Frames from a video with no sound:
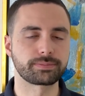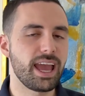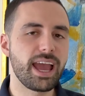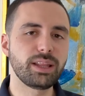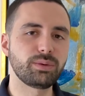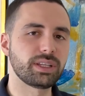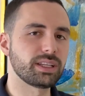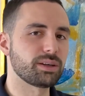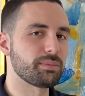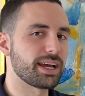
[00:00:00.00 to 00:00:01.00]
And with a
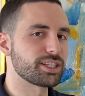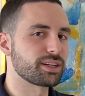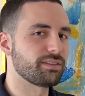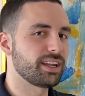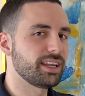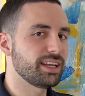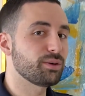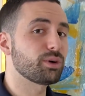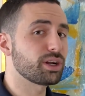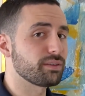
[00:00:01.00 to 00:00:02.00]
little magic of editing,
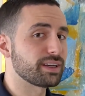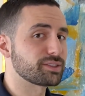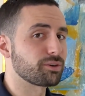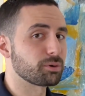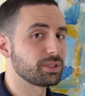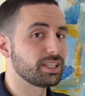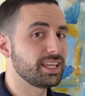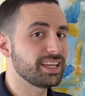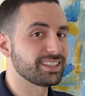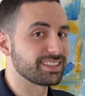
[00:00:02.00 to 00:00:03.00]
we're going to fast forward to the
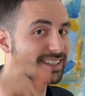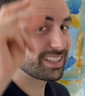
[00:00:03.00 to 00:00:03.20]
end.